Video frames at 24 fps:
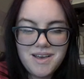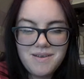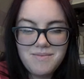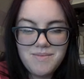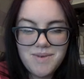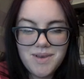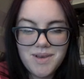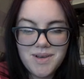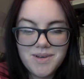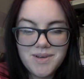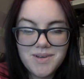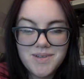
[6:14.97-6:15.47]

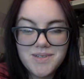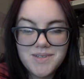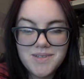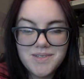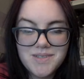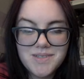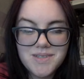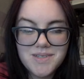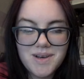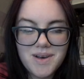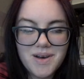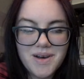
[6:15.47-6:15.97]

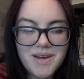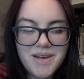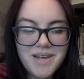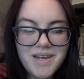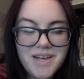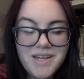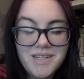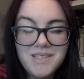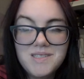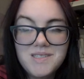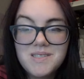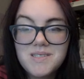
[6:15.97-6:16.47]
because I
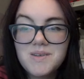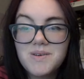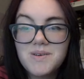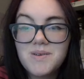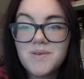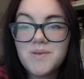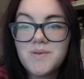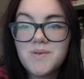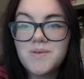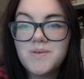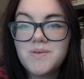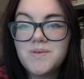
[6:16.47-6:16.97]
get
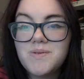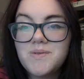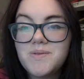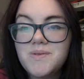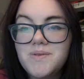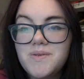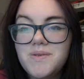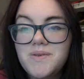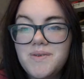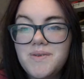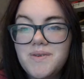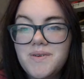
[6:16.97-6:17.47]
so
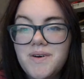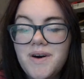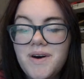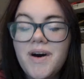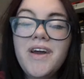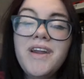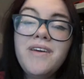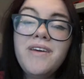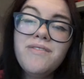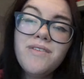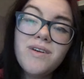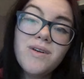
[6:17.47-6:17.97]
I
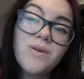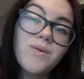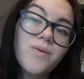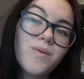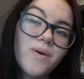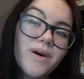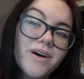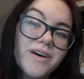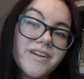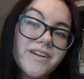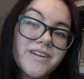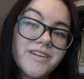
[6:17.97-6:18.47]
don't even know
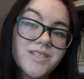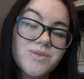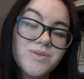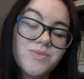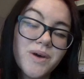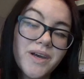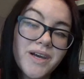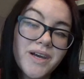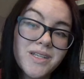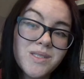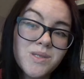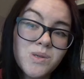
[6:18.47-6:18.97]
why it is,
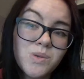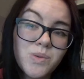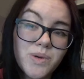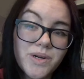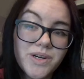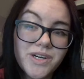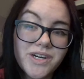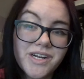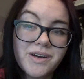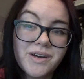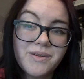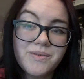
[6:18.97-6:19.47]
but I get so
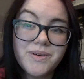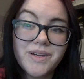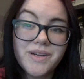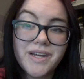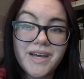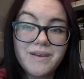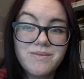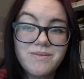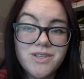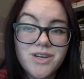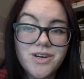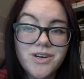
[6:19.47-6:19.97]
weirded out when I
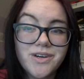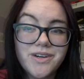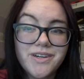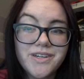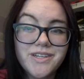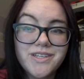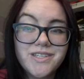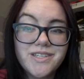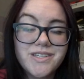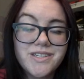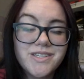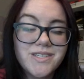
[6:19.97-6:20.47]
am talking
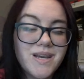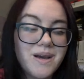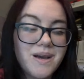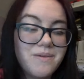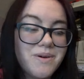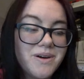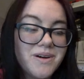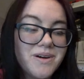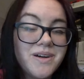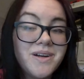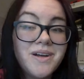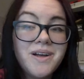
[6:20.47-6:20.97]
into this
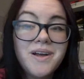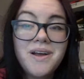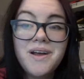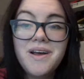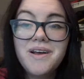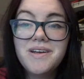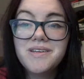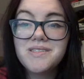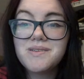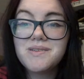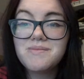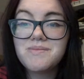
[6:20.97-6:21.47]
camera
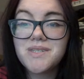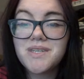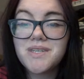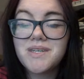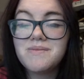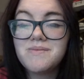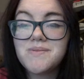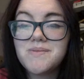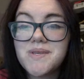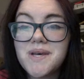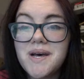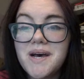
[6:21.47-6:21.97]

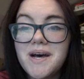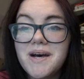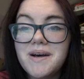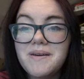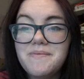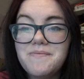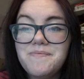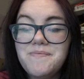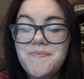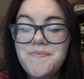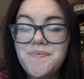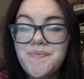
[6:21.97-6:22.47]
sometimes.
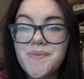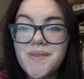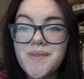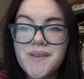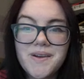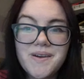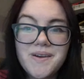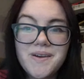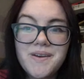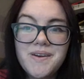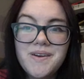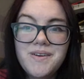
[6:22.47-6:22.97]
Um,
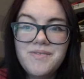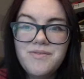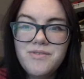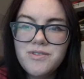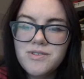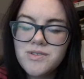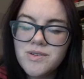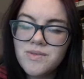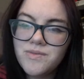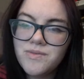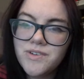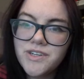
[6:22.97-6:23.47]
for
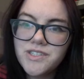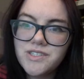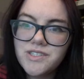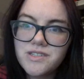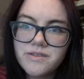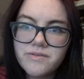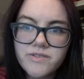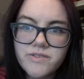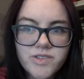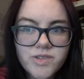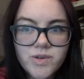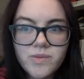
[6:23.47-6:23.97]
some reason,
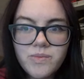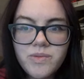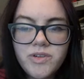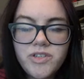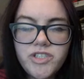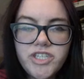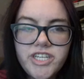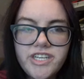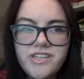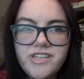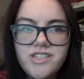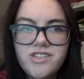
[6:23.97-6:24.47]
it's so much
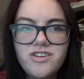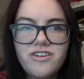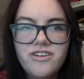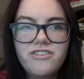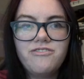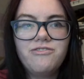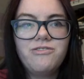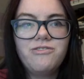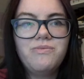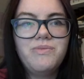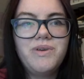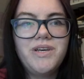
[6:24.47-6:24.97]
easier
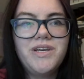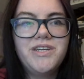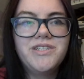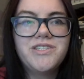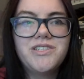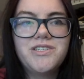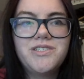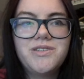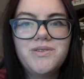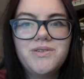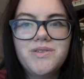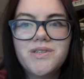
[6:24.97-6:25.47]
for me
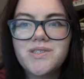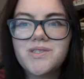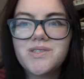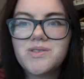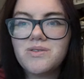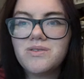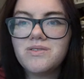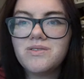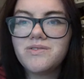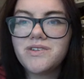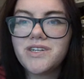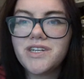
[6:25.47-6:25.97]
to do this
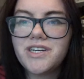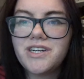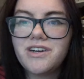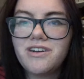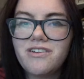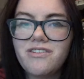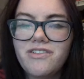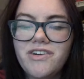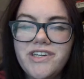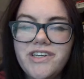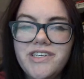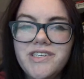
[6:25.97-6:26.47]
over in
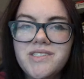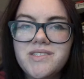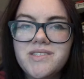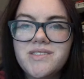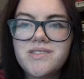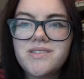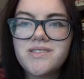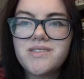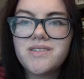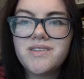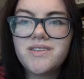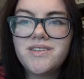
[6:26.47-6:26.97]

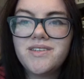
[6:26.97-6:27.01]
Greece